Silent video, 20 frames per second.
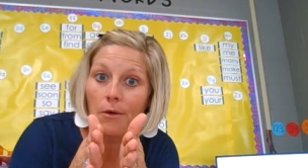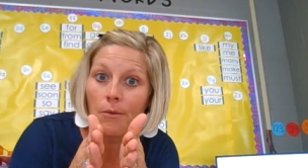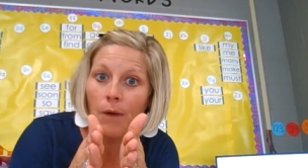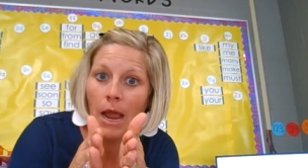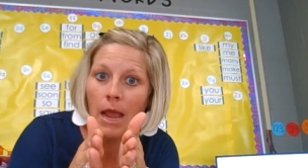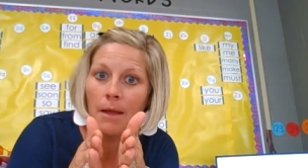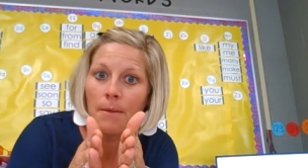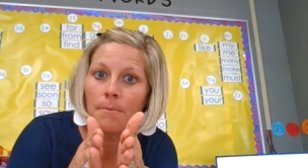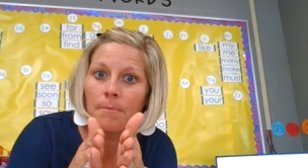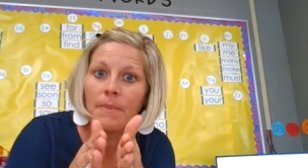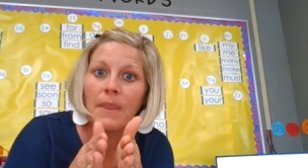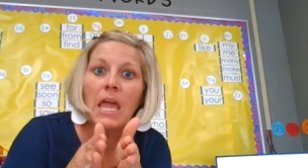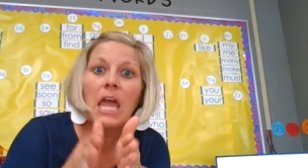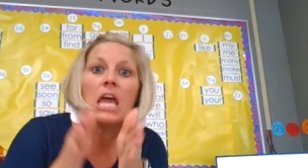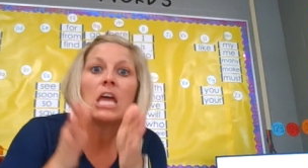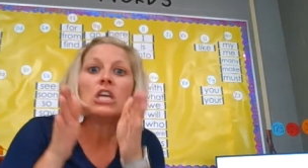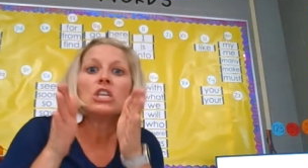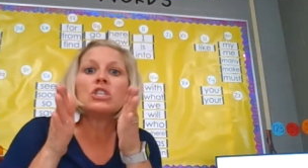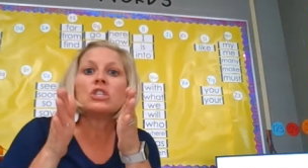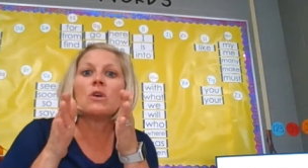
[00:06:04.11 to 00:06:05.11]
right?
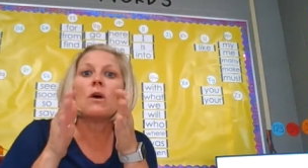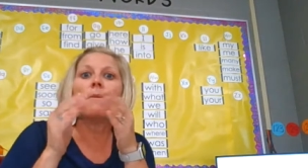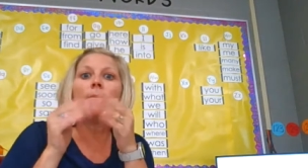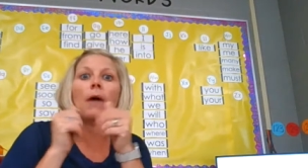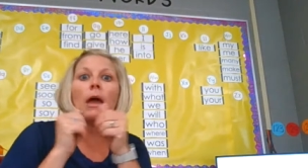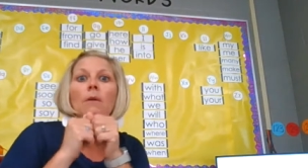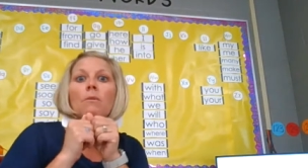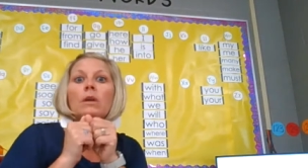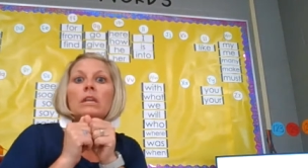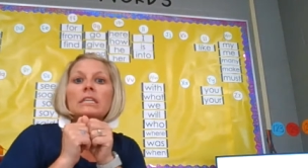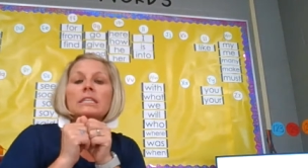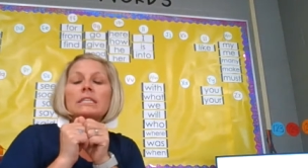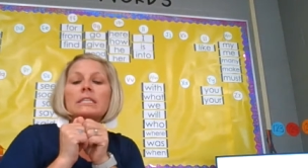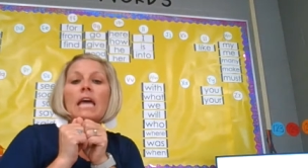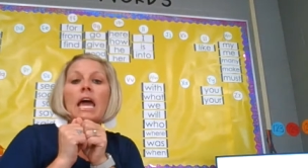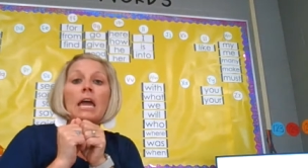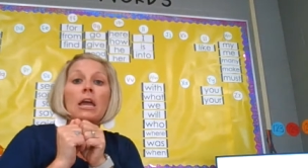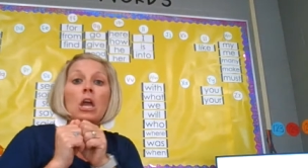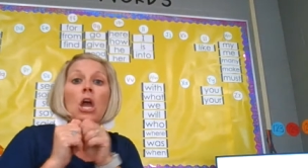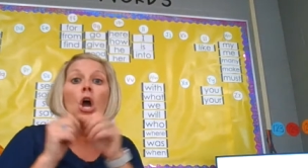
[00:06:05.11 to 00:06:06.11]
So I might want to
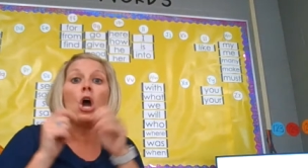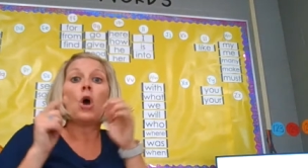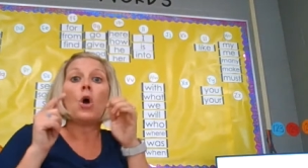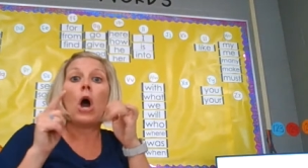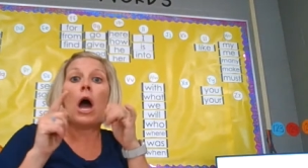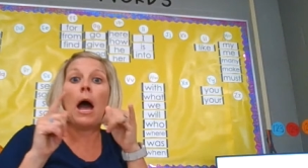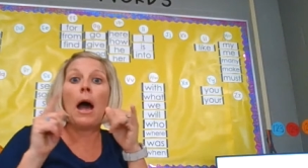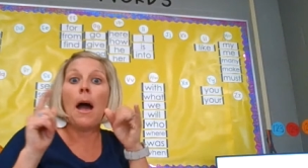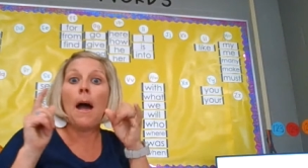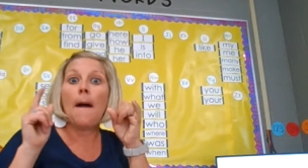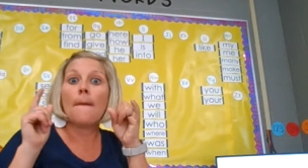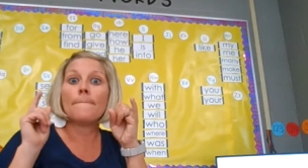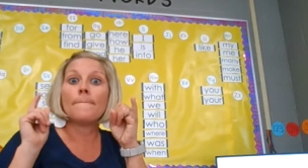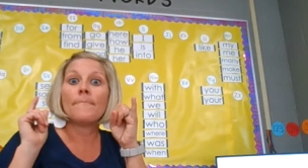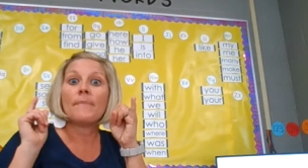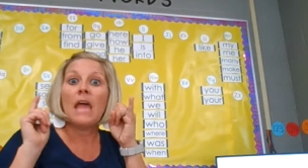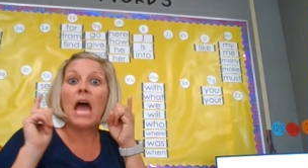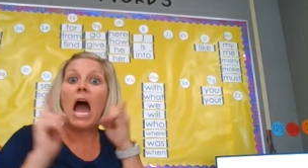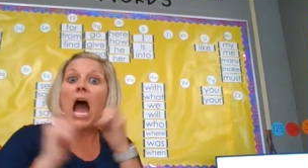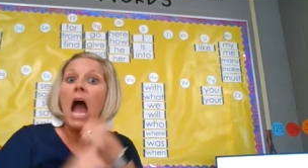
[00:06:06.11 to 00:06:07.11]
say, um,
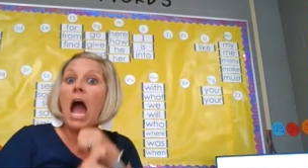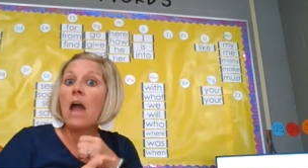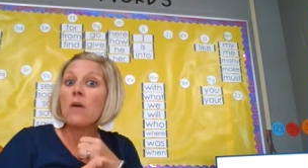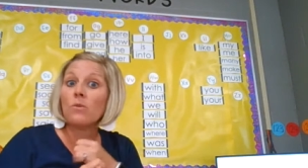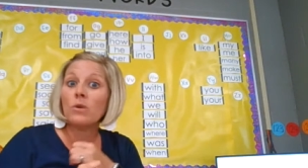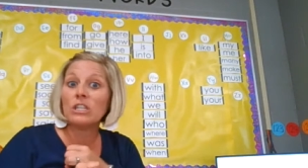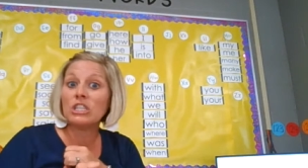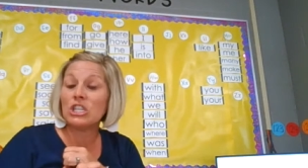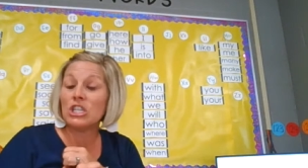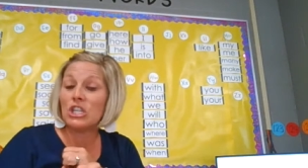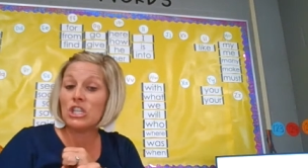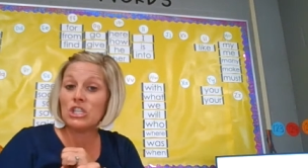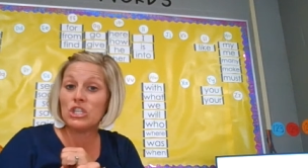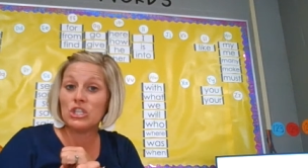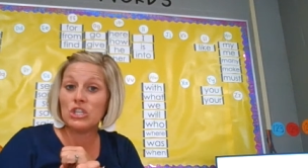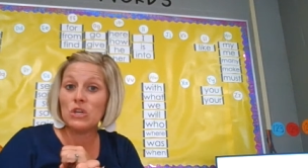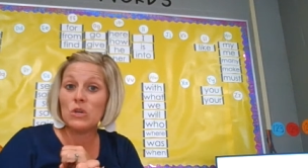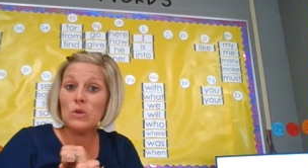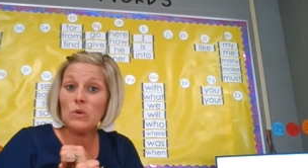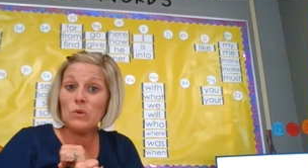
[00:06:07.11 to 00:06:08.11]
I went to the
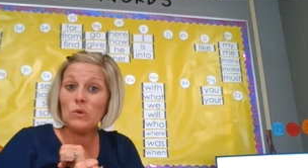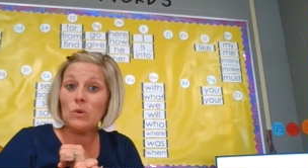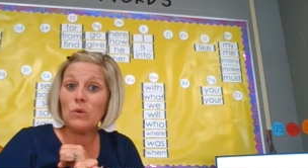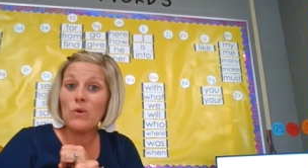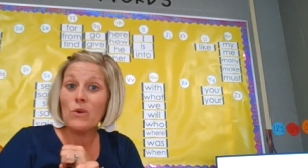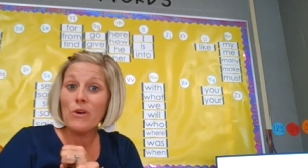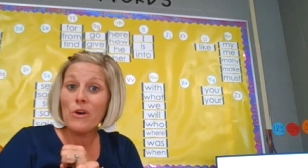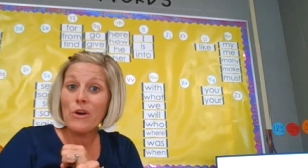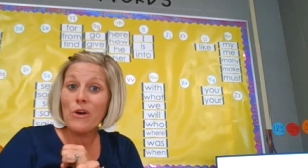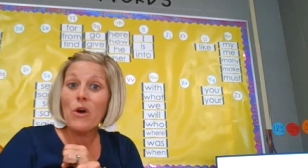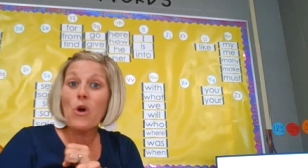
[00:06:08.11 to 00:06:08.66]
zoo.